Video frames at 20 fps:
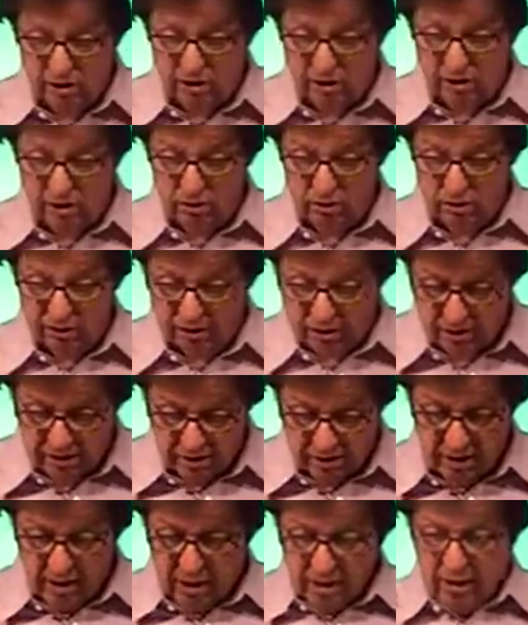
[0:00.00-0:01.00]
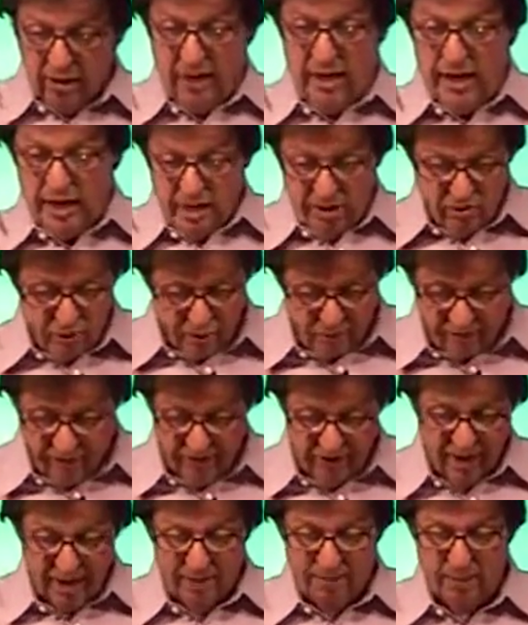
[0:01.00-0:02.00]
you know, to, to, to Andrew and
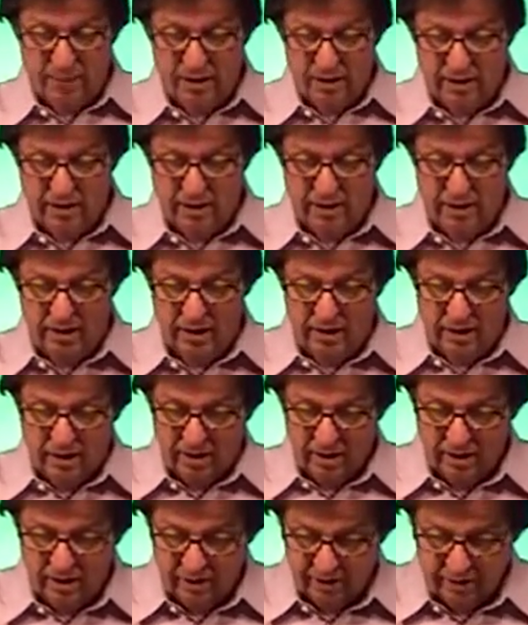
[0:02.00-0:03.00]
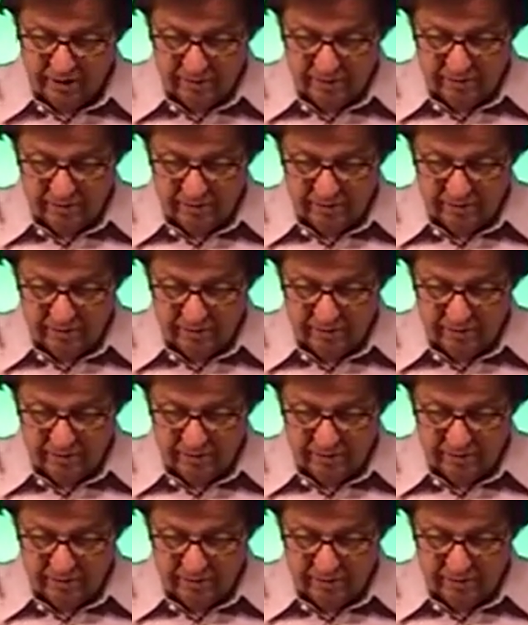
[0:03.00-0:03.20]
Philip, and uh, uh,